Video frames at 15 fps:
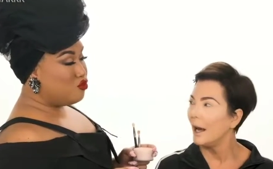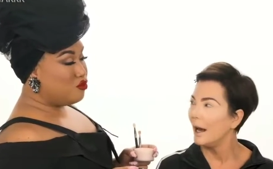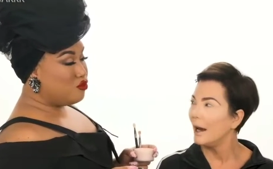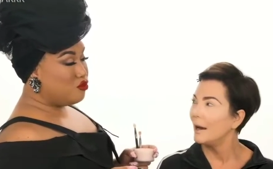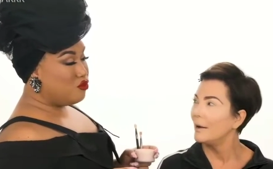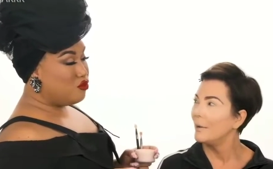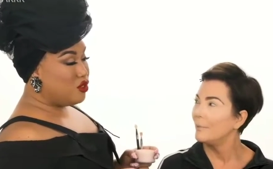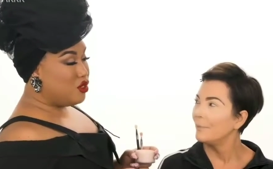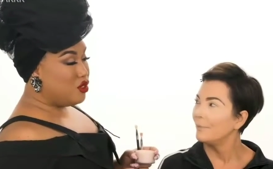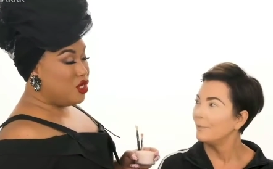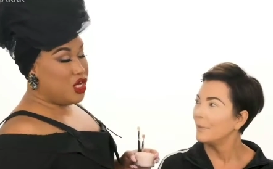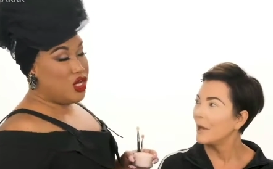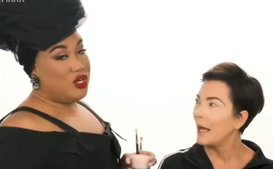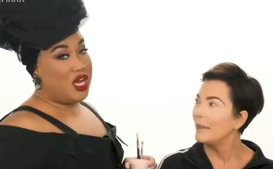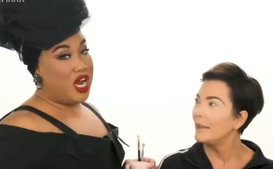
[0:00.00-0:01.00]
Speaker 1: Mm-hmm. Yeah.
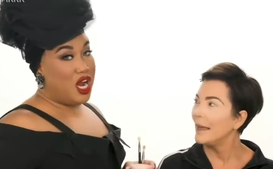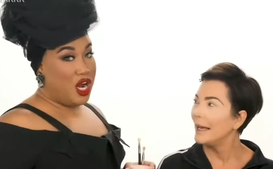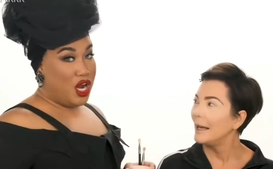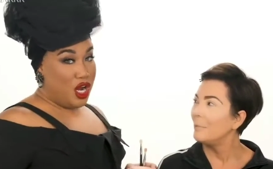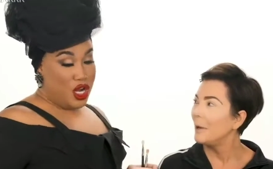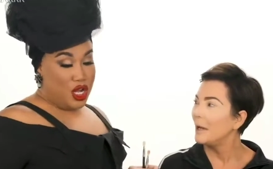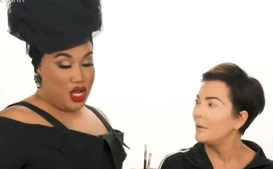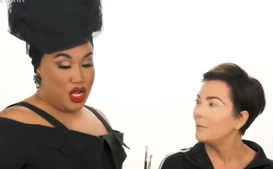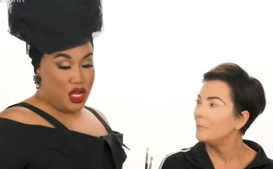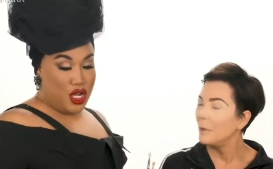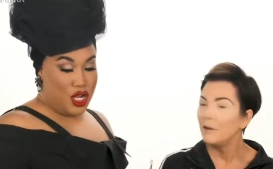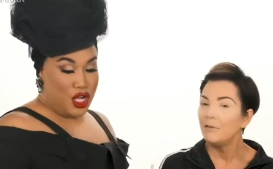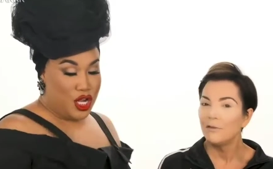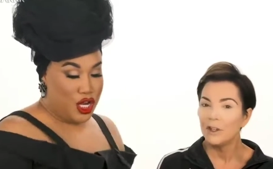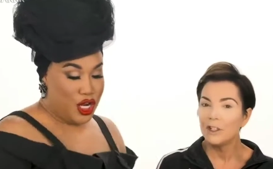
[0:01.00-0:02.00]
I think, but
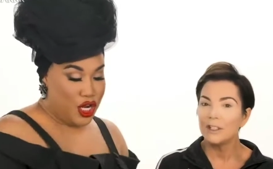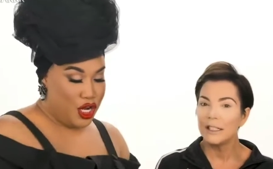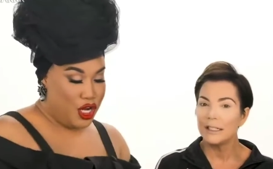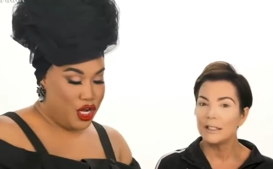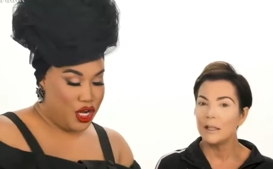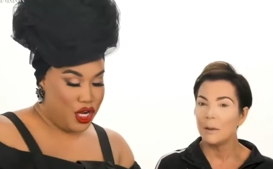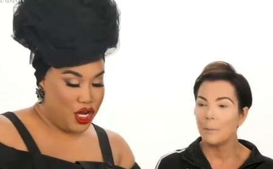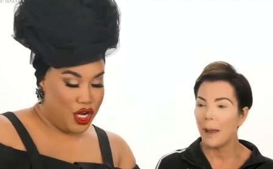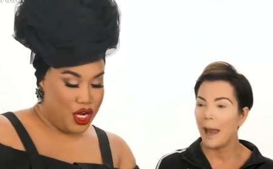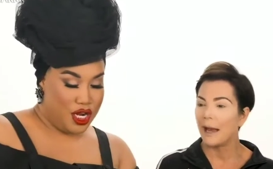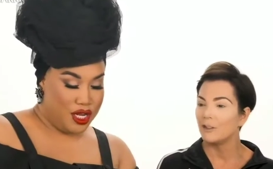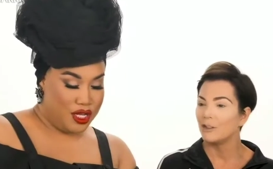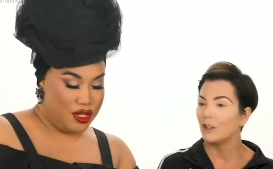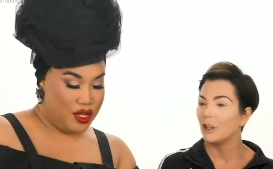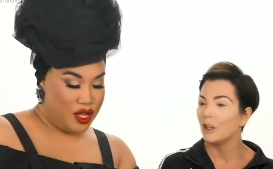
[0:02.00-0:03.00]
but first it's the
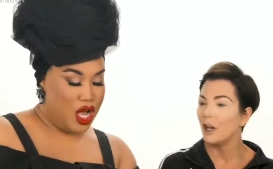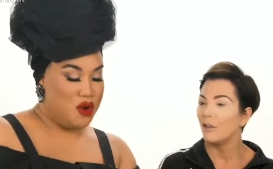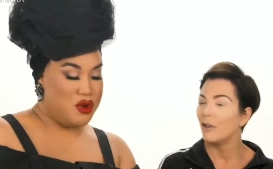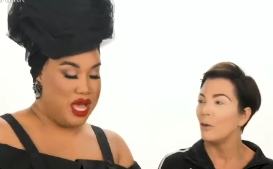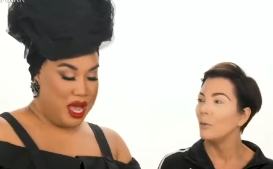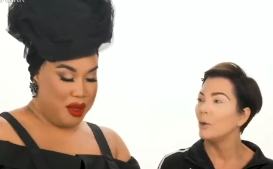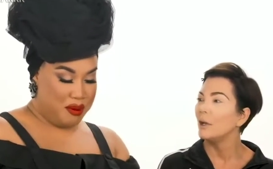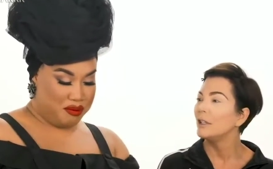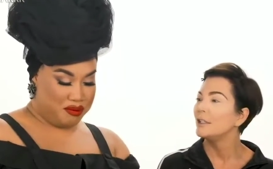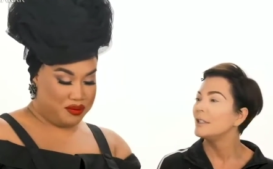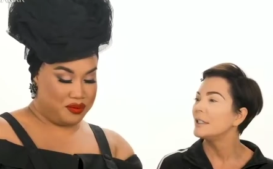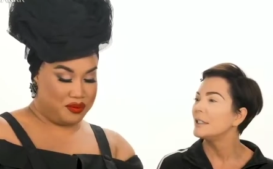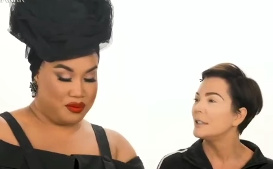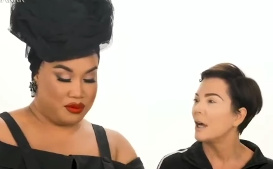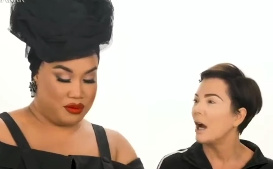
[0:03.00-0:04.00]
passion and okay. the real
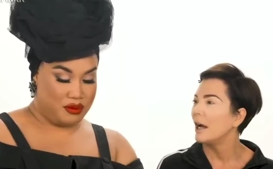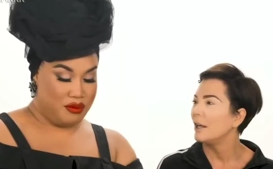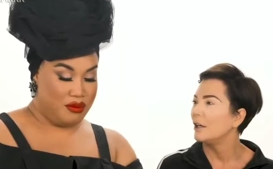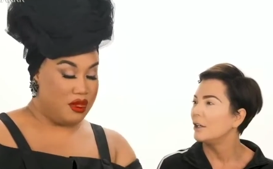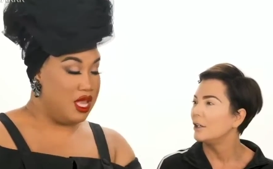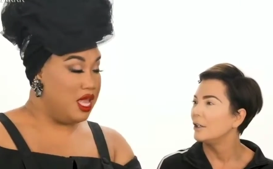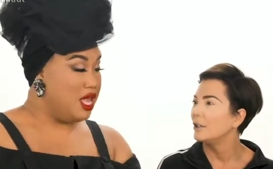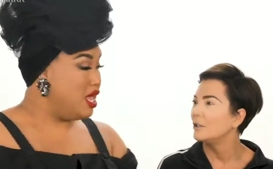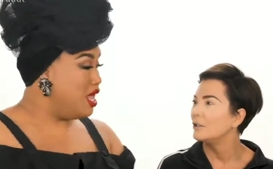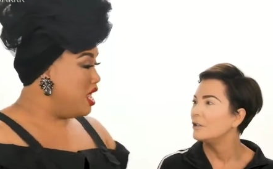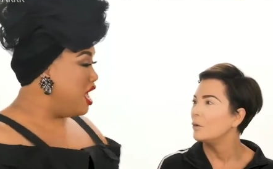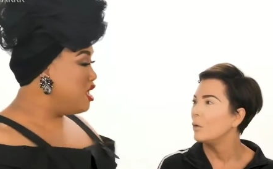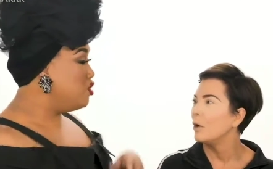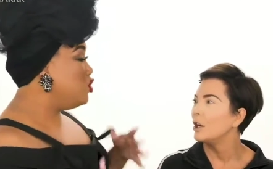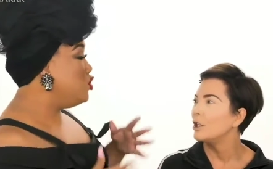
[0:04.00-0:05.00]
desire
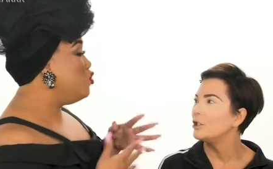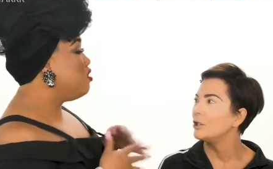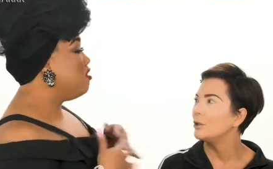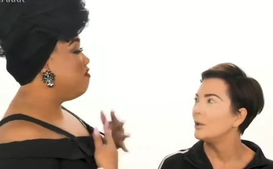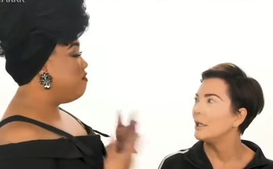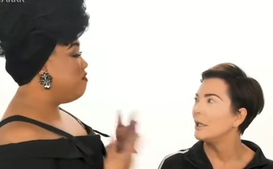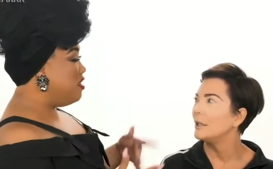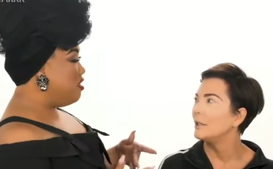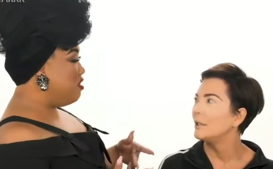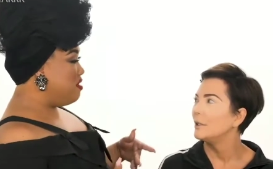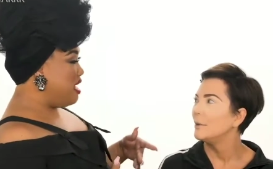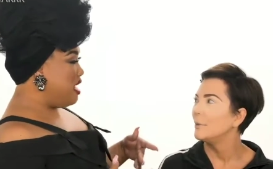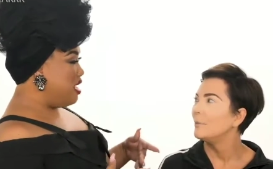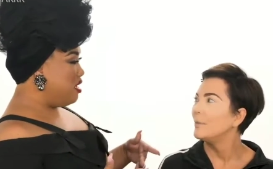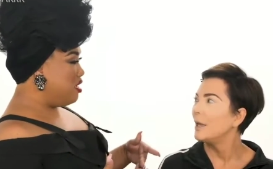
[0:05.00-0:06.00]
to want to do it. You can feel
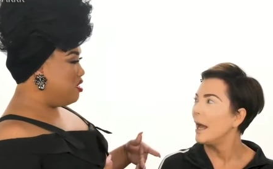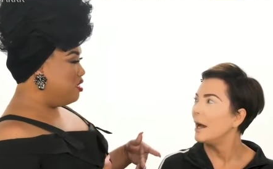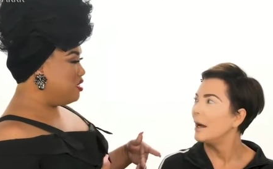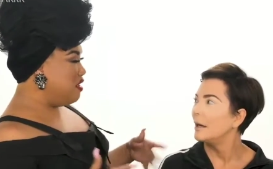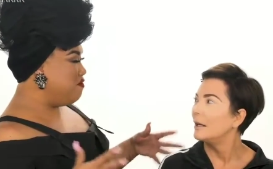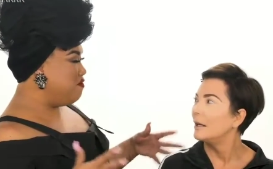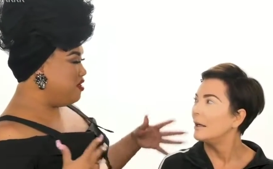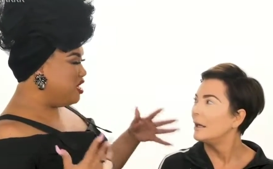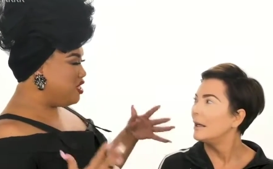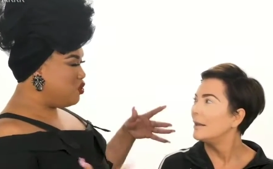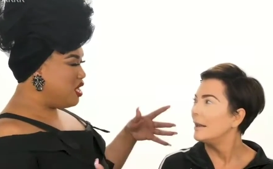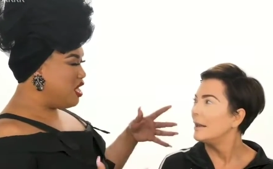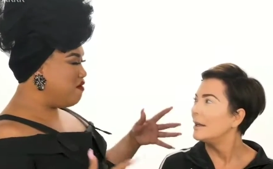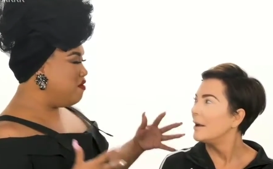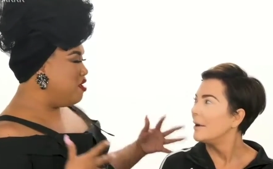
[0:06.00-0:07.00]
Speaker 2: that. Yeah. Because I feel
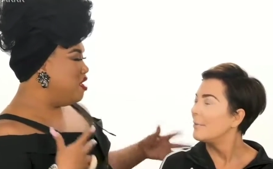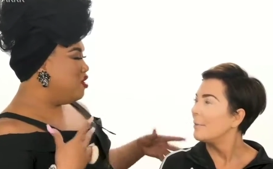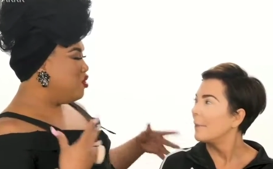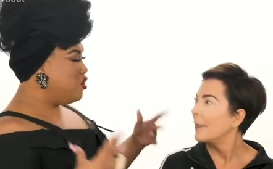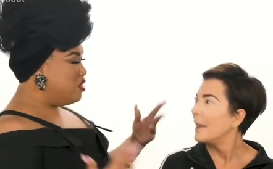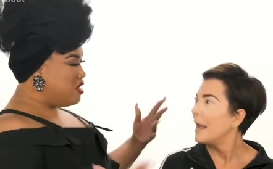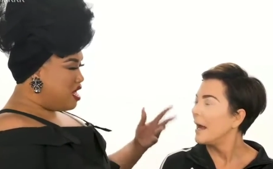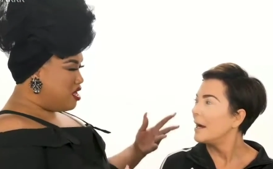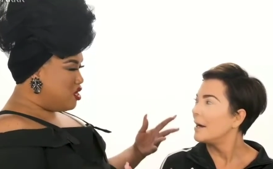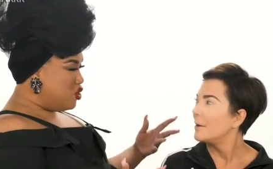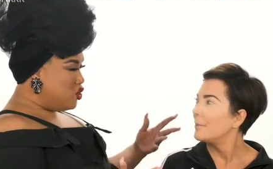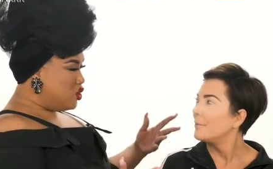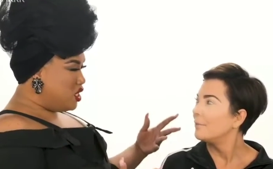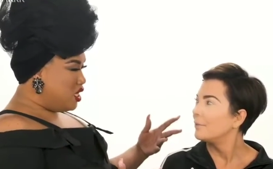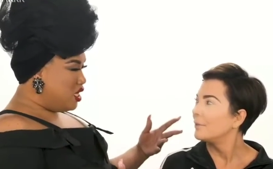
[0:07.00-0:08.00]
like you have good yeah.
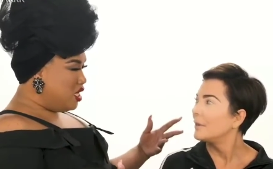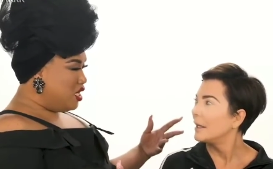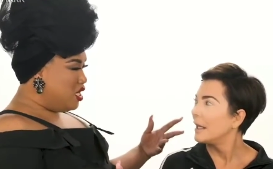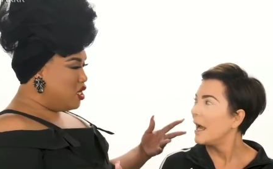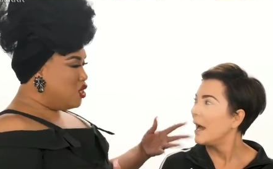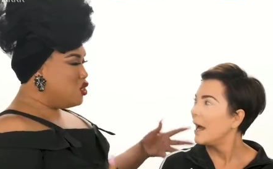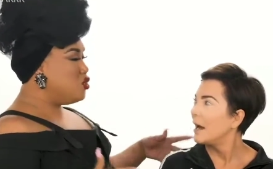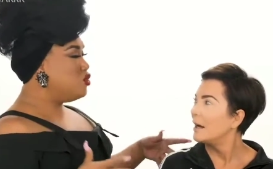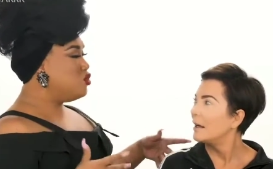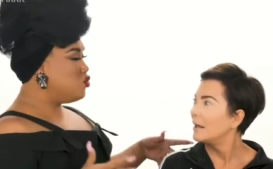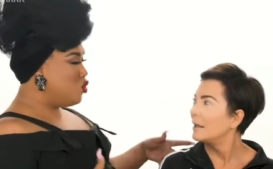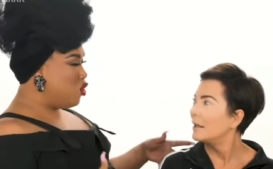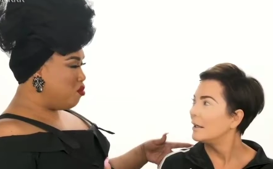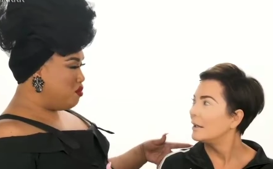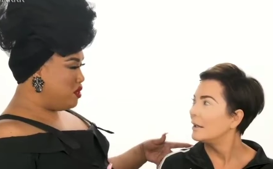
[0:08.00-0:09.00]
energy yeah. You're
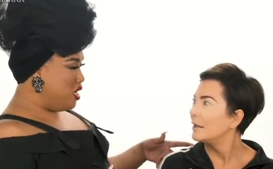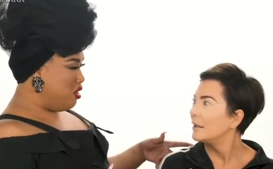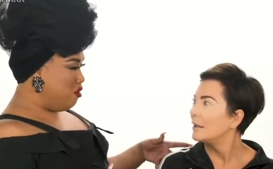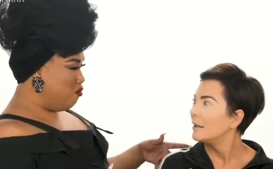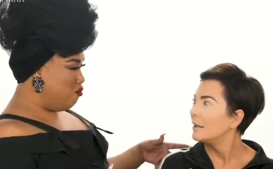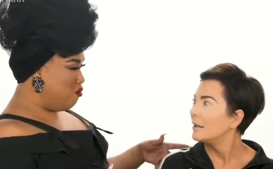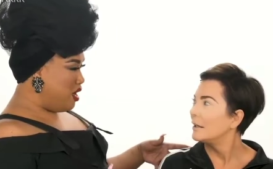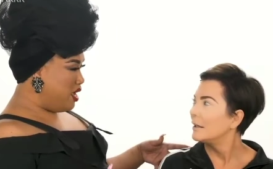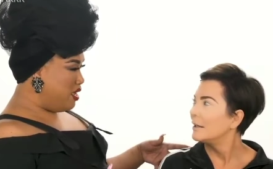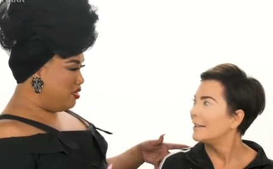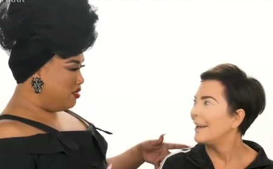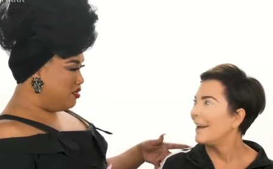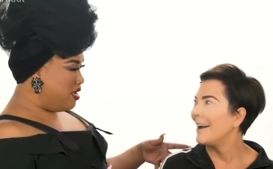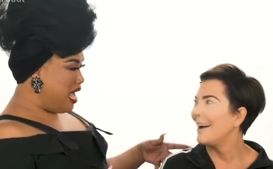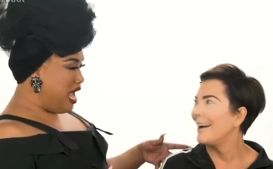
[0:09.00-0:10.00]
Scorpio, right?
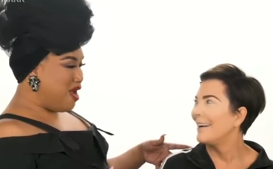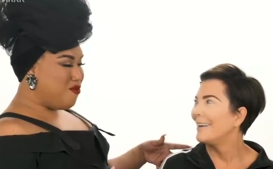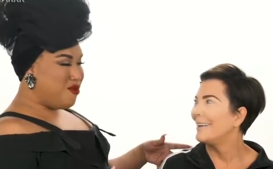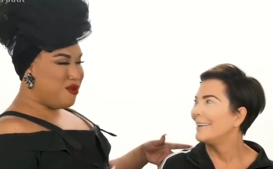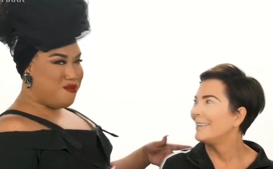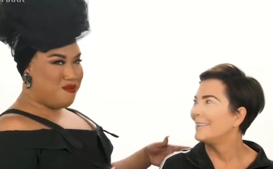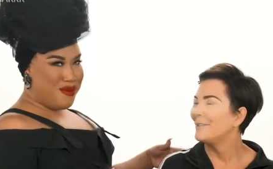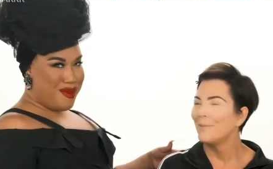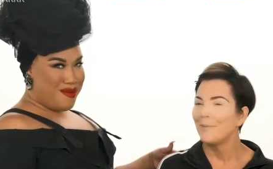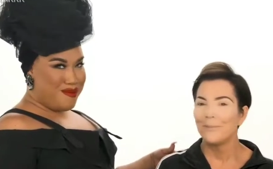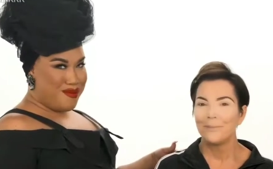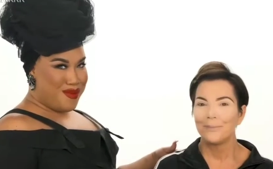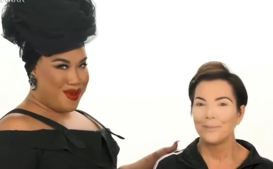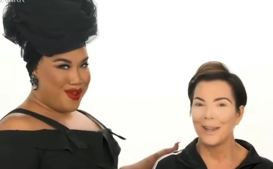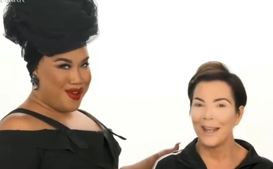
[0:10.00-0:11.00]
Yeah. I
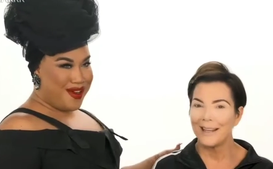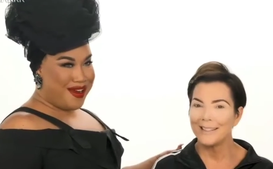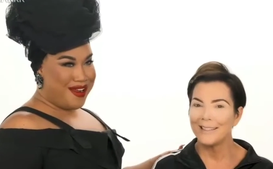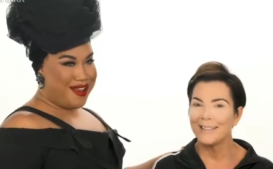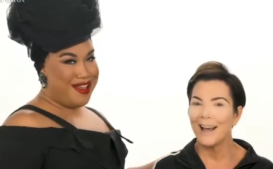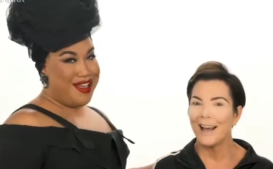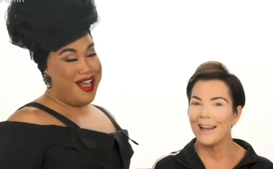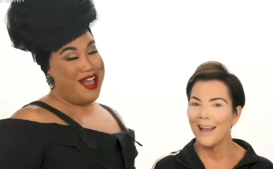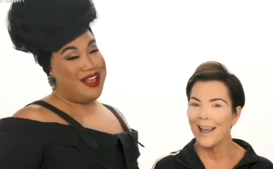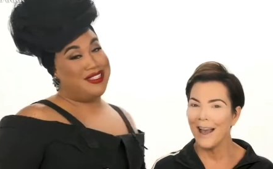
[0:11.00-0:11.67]
remember. Yes,
Speaker 1: I